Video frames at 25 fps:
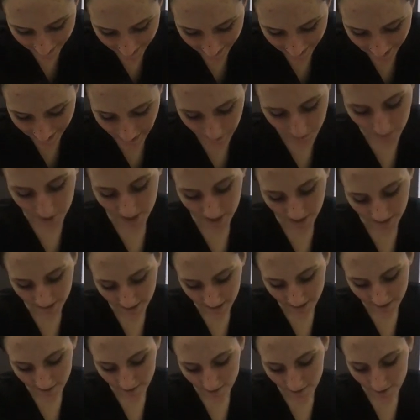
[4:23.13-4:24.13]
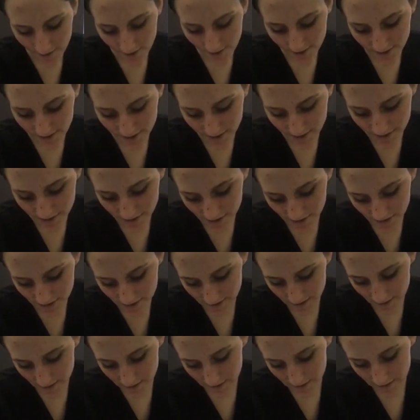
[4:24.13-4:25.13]
the peeling oxygen
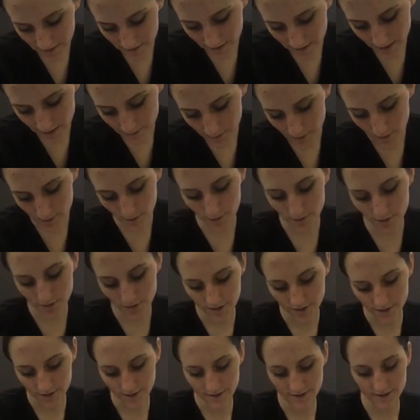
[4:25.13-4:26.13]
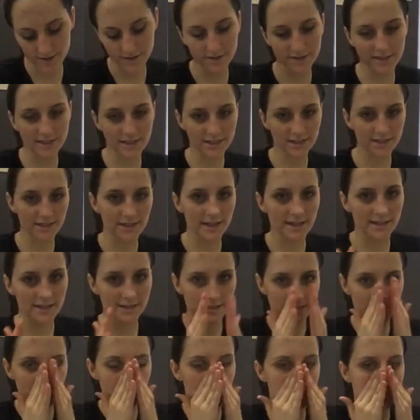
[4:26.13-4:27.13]
depollutant. So it actually has a
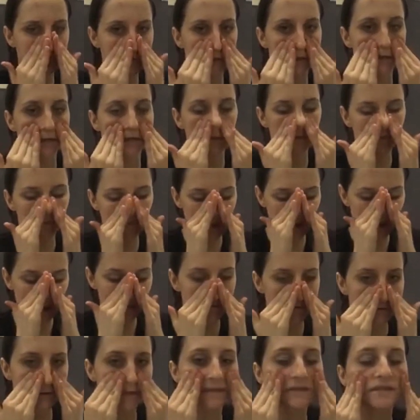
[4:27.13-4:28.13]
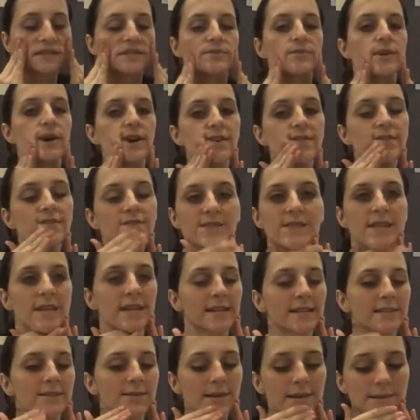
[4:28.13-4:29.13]
depolluting effect as well for the
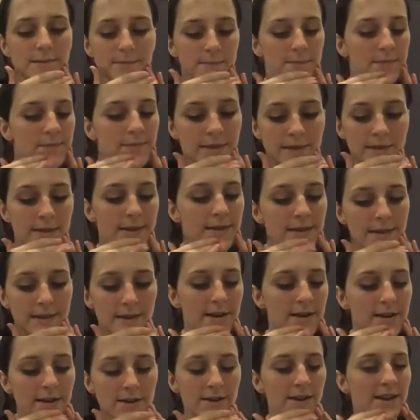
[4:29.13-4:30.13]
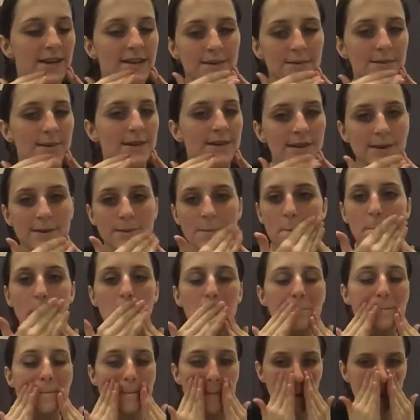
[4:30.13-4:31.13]
next one. Oh, here we go.
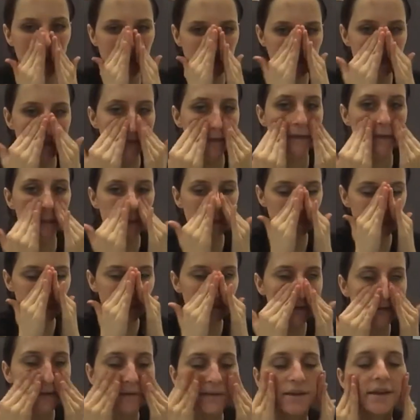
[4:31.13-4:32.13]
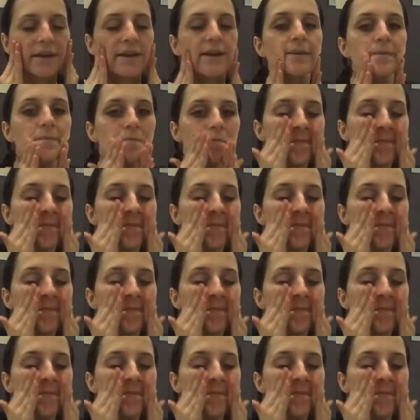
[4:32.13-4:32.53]
It's turning into oil now.